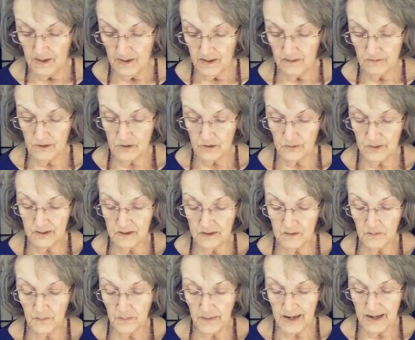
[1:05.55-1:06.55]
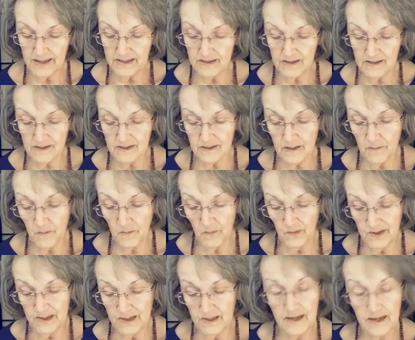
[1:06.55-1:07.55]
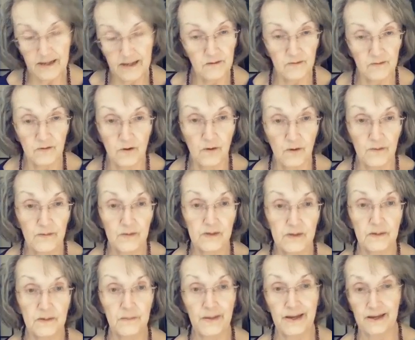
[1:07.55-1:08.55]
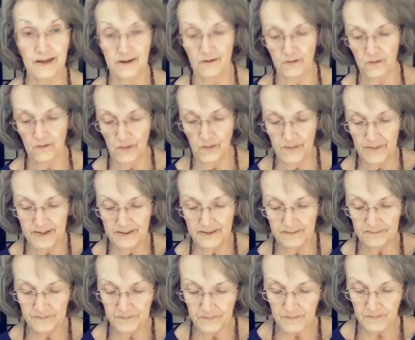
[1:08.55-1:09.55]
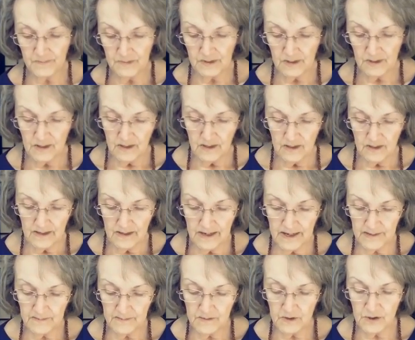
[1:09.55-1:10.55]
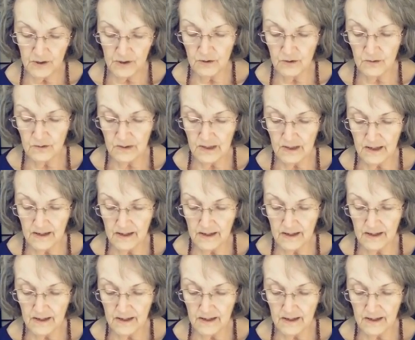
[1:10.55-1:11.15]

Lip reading: It was written by someone, I don't know if it's a man or a woman, named Zen-to-go.